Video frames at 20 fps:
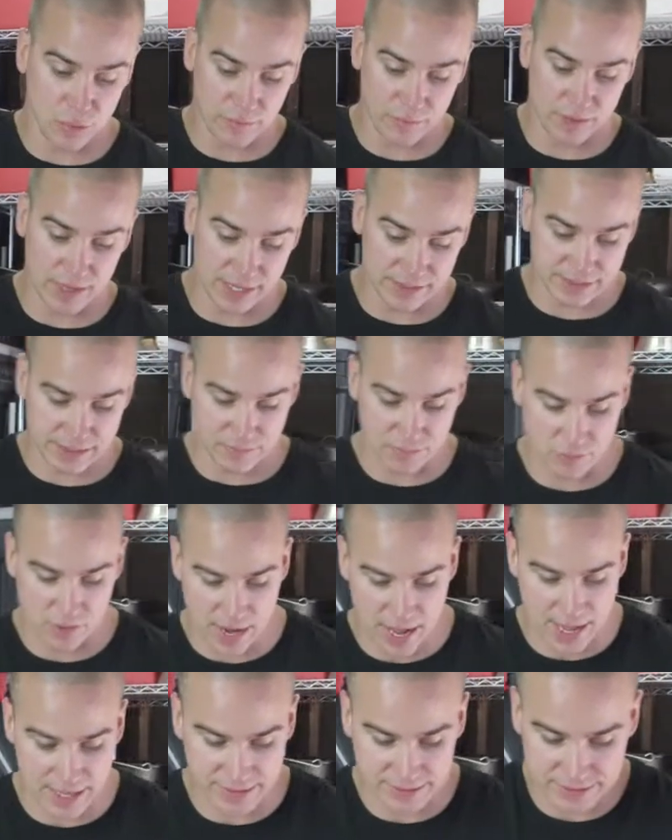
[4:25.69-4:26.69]
We've let them
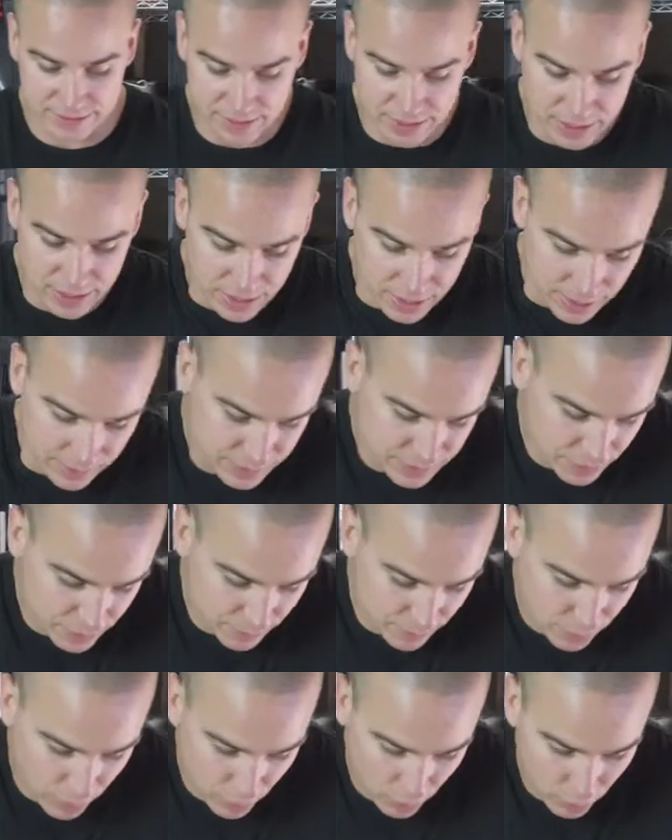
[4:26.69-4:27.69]
rest. I'm just
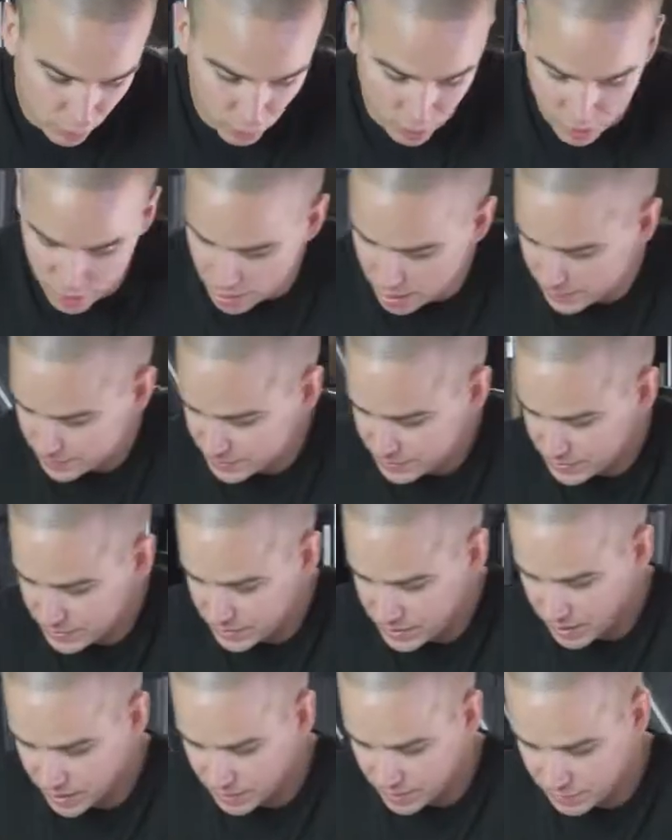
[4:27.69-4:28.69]
gonna pull one up to the
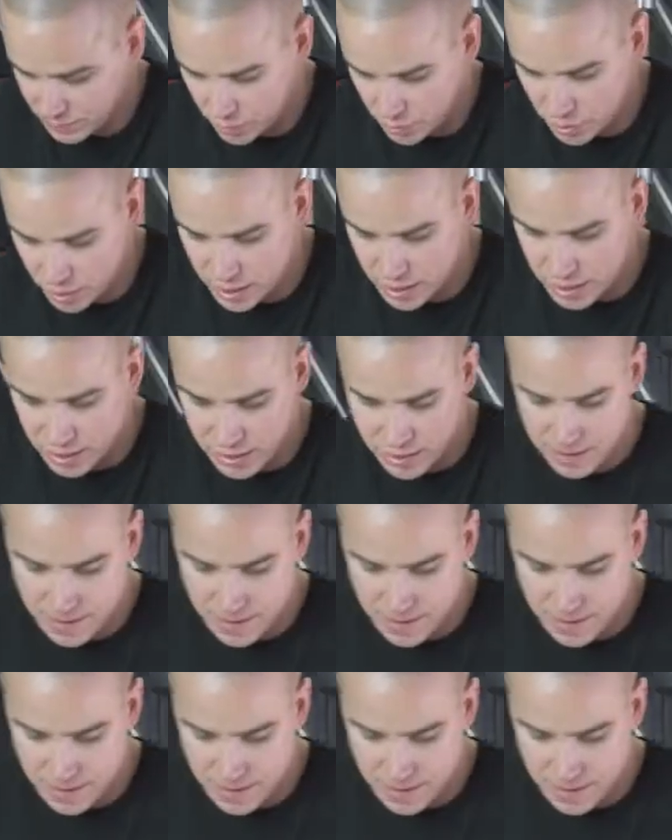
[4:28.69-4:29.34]
cutting board.